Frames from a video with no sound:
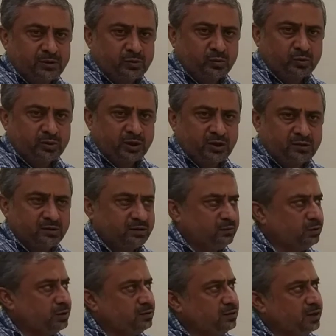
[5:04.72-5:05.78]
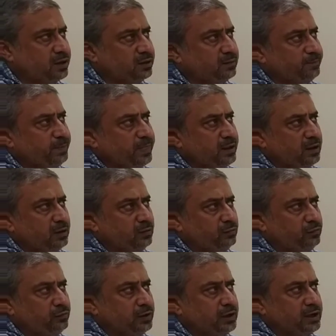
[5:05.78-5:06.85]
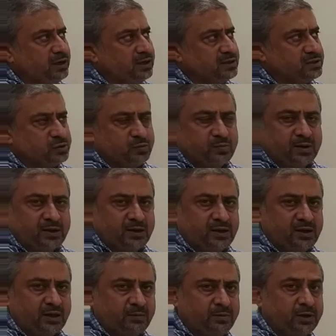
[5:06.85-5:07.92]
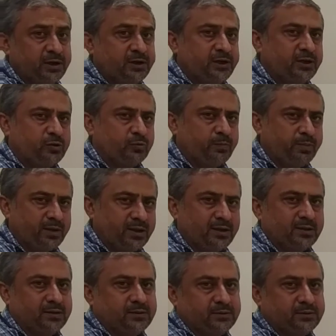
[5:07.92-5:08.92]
two things. What is that? Willingness to buy and ability to pay.